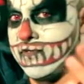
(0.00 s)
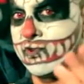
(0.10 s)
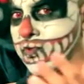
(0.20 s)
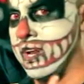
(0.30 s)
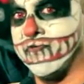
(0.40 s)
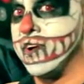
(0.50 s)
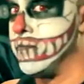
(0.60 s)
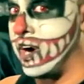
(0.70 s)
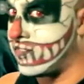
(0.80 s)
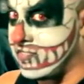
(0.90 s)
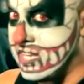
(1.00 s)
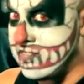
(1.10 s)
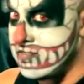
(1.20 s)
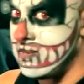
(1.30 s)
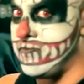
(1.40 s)
for 25 bucks
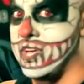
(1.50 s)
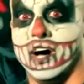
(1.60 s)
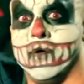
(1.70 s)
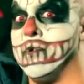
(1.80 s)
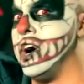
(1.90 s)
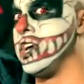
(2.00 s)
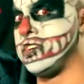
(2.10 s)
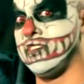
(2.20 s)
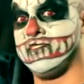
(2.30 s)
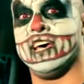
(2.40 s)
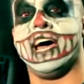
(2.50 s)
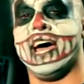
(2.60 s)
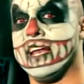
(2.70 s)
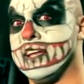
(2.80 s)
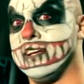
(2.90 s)
each, how much is
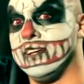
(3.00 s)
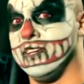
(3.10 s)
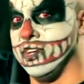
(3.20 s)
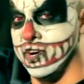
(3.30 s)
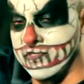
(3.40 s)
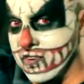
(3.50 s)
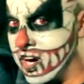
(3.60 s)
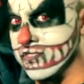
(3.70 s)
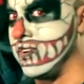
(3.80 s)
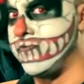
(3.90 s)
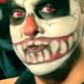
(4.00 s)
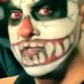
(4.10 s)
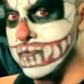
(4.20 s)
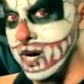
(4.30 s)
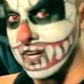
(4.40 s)
that? You know, it's 150
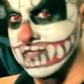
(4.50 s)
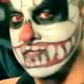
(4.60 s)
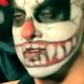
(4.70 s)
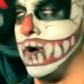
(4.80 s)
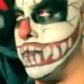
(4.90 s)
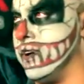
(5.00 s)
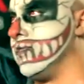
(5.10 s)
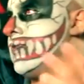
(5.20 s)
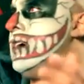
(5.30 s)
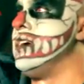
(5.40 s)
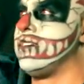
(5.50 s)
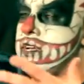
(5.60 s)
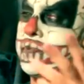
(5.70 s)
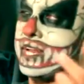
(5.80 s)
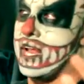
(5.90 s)
bucks, you know, plus
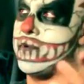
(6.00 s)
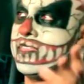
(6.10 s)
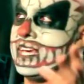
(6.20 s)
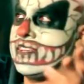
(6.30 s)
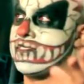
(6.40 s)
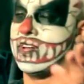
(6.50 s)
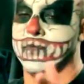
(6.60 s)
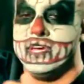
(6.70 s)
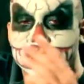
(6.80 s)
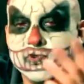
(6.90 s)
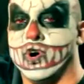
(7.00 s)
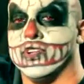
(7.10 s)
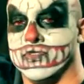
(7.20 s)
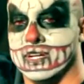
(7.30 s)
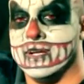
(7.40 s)
shipping and everything, it's gonna be
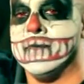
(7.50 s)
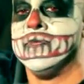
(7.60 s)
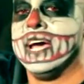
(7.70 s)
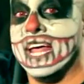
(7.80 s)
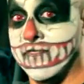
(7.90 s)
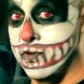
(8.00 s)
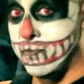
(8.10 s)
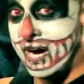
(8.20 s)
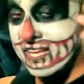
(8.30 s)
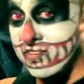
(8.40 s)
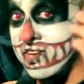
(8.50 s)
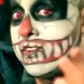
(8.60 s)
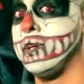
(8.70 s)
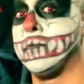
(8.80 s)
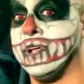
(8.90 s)
200. And if you buy the
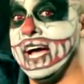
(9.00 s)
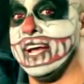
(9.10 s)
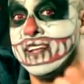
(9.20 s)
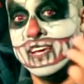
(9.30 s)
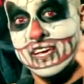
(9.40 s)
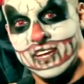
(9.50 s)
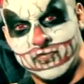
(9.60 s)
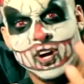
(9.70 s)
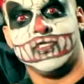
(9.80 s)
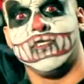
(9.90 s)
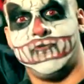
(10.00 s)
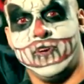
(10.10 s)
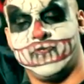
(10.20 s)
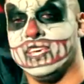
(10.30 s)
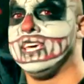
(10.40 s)
yearly plan, it's
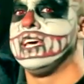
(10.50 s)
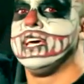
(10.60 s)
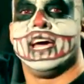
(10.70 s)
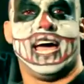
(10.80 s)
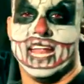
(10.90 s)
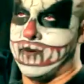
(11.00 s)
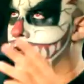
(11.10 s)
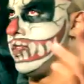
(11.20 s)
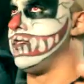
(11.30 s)
150 and with